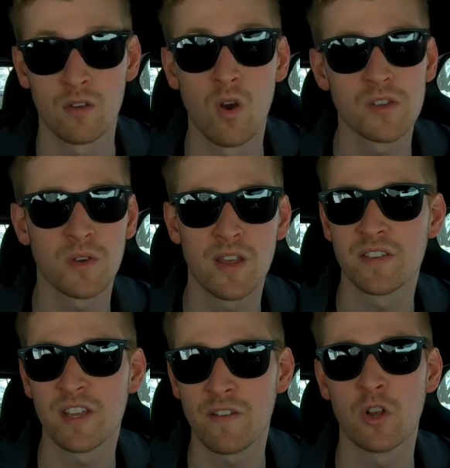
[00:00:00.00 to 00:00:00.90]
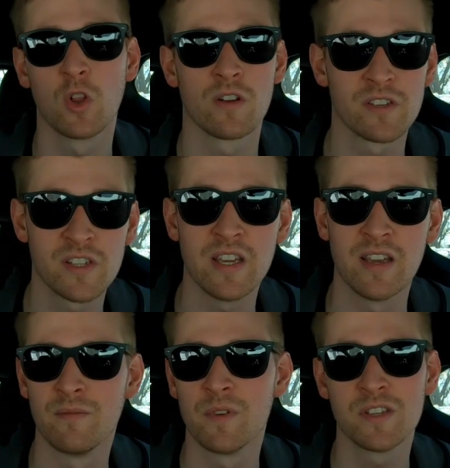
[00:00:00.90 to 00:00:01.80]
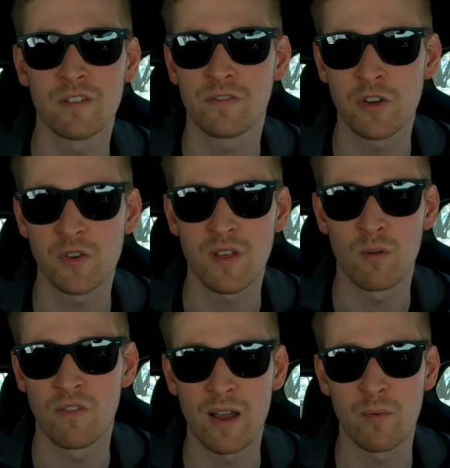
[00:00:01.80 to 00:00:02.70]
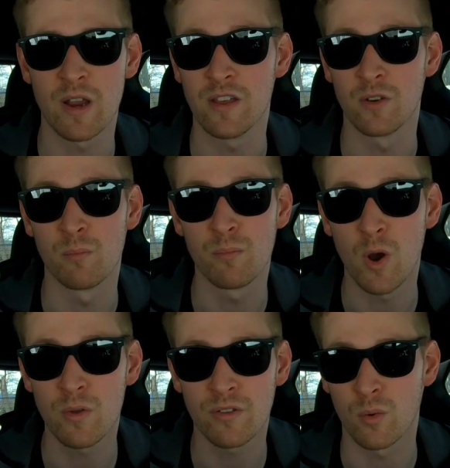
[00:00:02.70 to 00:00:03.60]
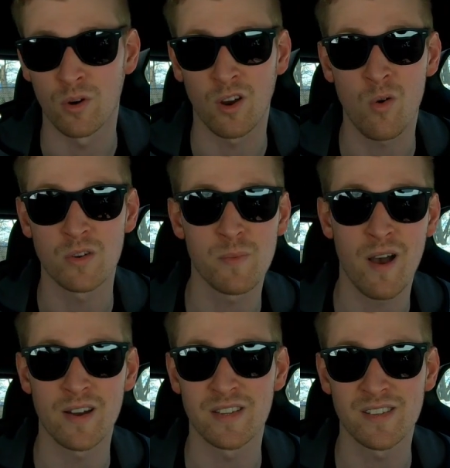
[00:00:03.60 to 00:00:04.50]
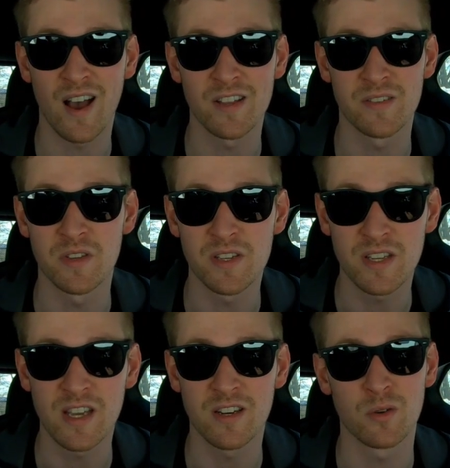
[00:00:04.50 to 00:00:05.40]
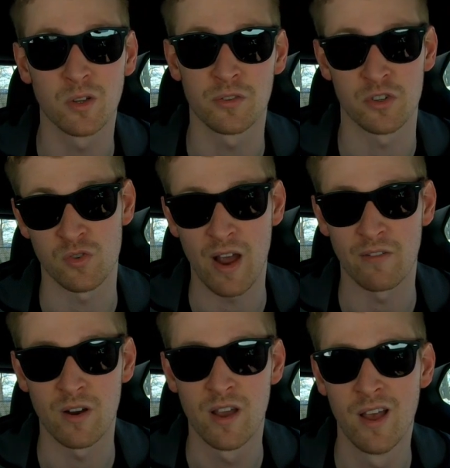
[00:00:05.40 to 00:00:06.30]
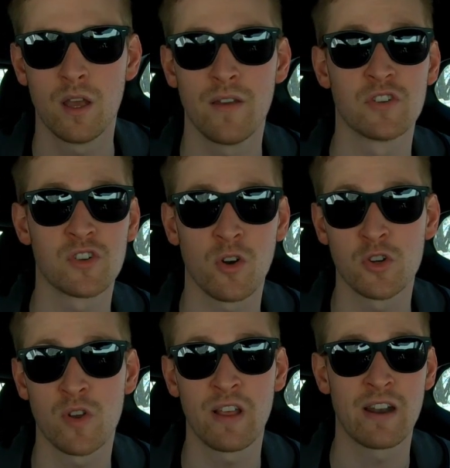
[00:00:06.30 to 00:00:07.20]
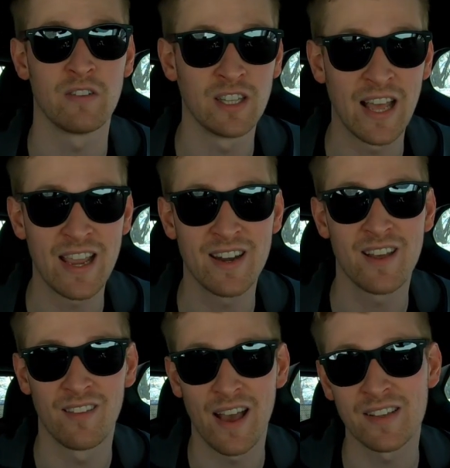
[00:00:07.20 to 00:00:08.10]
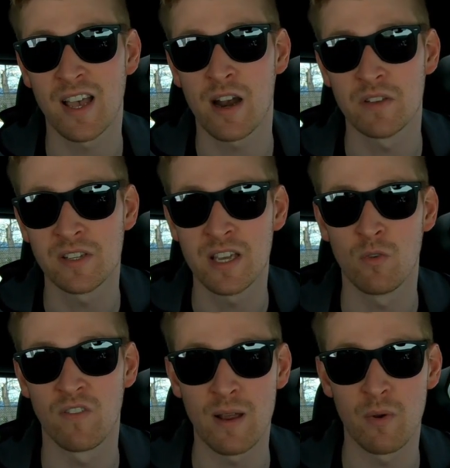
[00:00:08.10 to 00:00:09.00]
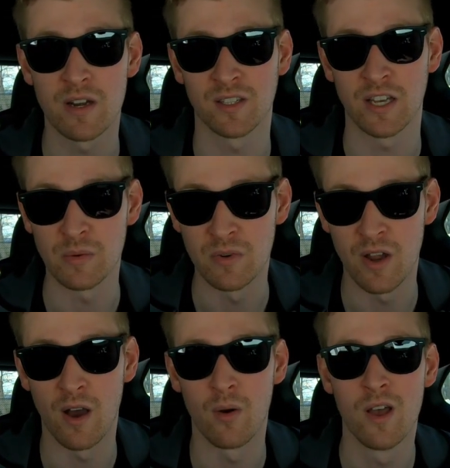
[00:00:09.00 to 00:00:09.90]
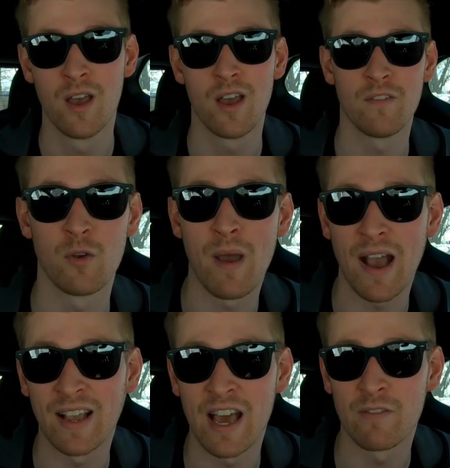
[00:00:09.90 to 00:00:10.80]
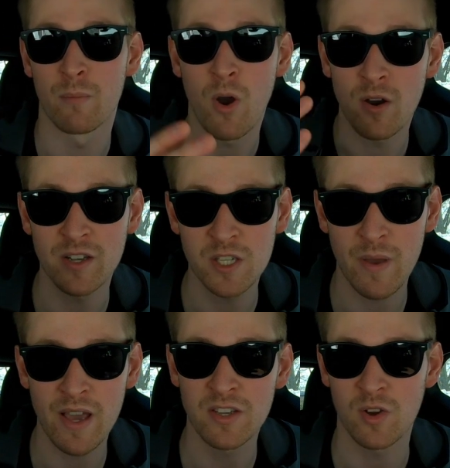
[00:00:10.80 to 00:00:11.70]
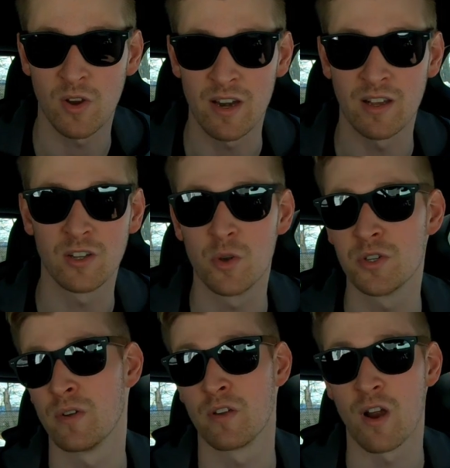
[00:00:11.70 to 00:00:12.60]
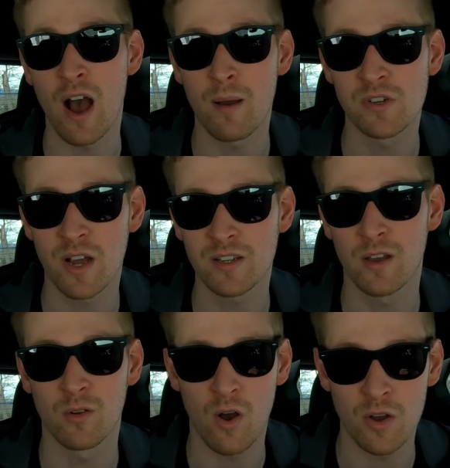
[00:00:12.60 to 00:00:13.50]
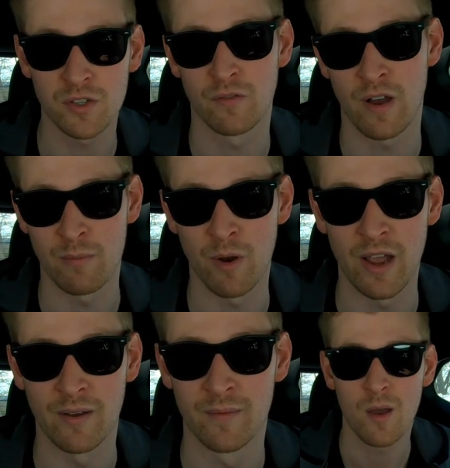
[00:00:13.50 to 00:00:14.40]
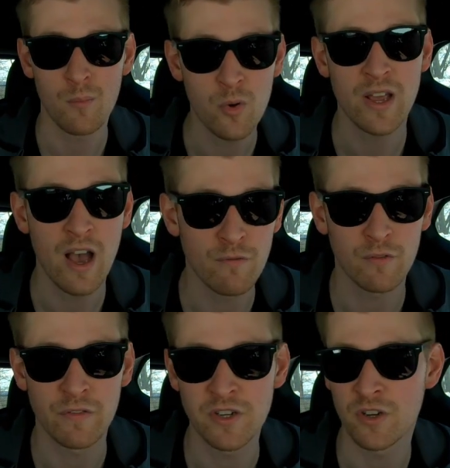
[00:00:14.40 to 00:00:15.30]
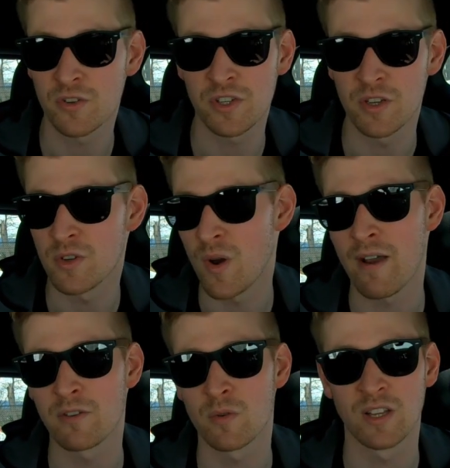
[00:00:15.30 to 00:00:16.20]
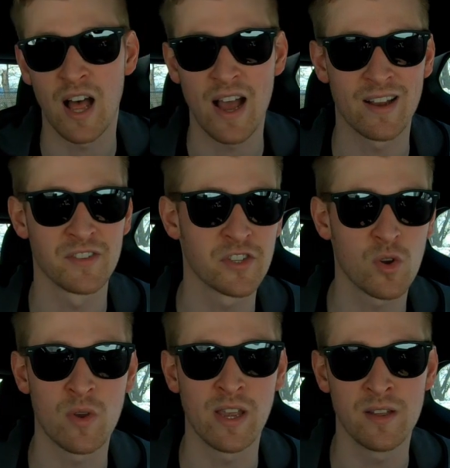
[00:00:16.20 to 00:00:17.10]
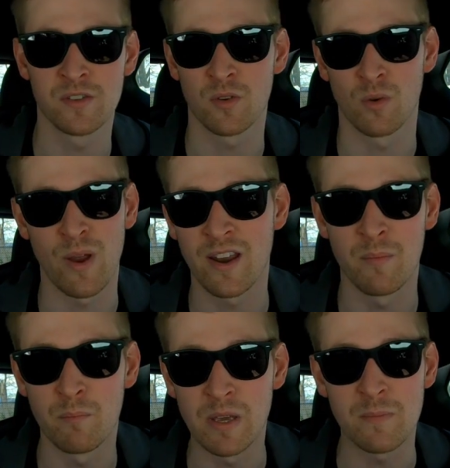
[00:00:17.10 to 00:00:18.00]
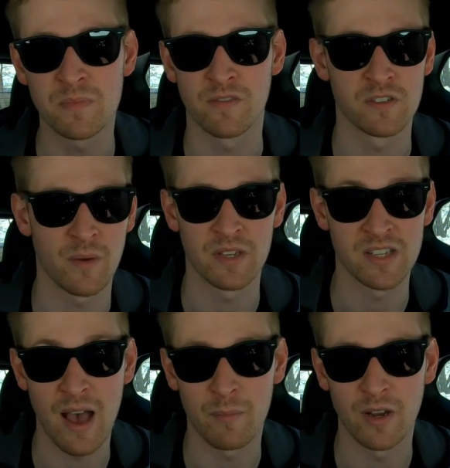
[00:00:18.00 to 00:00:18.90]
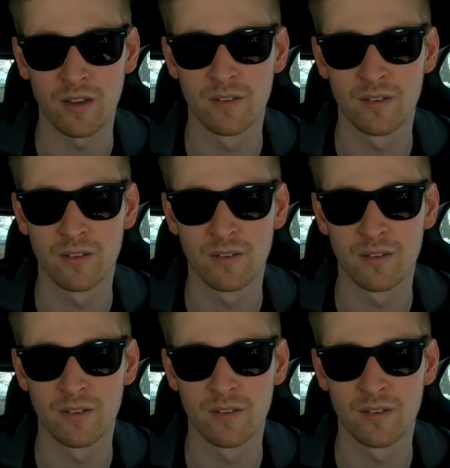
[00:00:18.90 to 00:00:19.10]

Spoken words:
You also get the safety alert seat. This is a feature that will vibrate either both or corresponding sides of the seat to alert the driver. If you start to drift out of a lane, that side of the seat will vibrate to let you know. If you're backing out of a parking space or getting close to another object, it will also vibrate. Pretty helpful feature so you don't have to rely on screens or random beeps if something's happening.